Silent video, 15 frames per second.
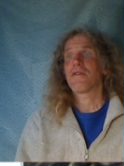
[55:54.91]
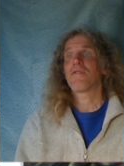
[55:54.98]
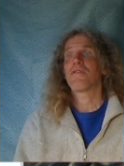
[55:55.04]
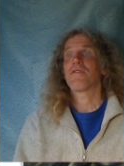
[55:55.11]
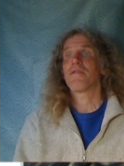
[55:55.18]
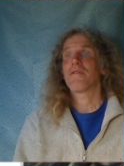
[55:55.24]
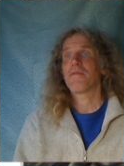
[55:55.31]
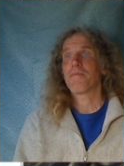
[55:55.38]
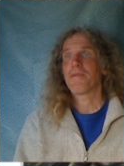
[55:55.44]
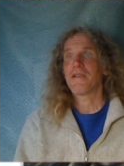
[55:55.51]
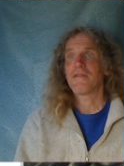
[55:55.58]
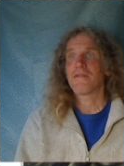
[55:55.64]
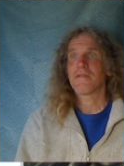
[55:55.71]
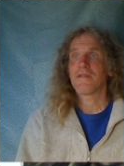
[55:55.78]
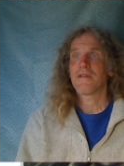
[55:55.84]
Had all the little
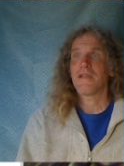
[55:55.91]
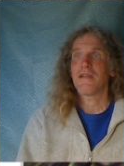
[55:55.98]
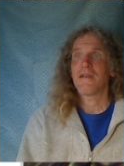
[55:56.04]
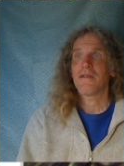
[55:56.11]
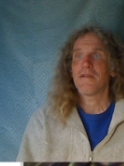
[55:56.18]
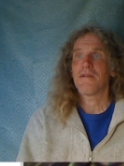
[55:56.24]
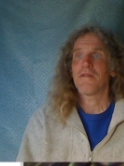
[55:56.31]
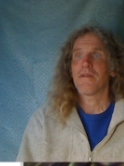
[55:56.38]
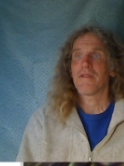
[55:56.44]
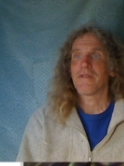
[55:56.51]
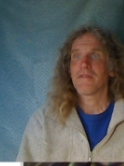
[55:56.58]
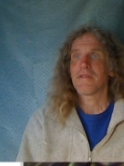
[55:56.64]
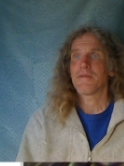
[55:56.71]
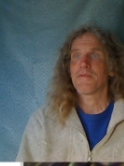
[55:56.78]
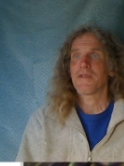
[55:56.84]
pieces it needed. Oh,
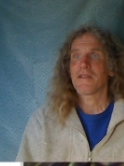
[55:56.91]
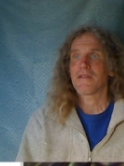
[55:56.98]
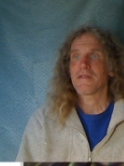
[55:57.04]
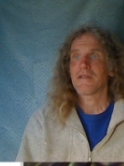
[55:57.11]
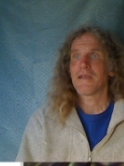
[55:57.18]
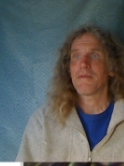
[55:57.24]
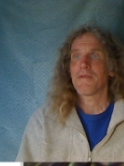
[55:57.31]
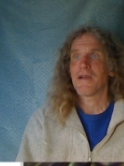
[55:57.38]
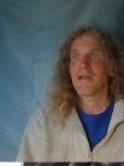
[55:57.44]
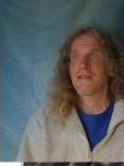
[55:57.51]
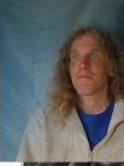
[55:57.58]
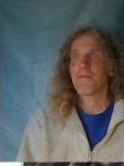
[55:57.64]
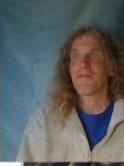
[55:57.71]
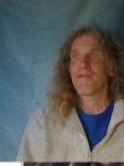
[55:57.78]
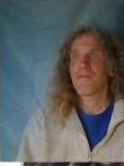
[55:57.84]
this seems like the same
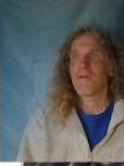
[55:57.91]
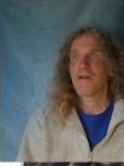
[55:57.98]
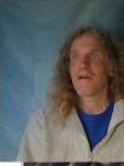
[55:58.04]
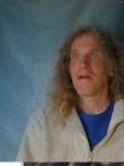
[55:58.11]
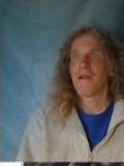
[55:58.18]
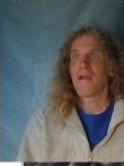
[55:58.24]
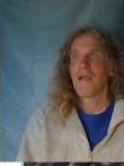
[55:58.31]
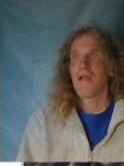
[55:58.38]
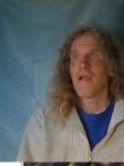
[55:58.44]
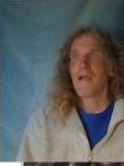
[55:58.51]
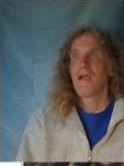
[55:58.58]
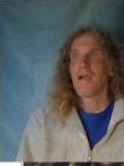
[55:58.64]
guy as before.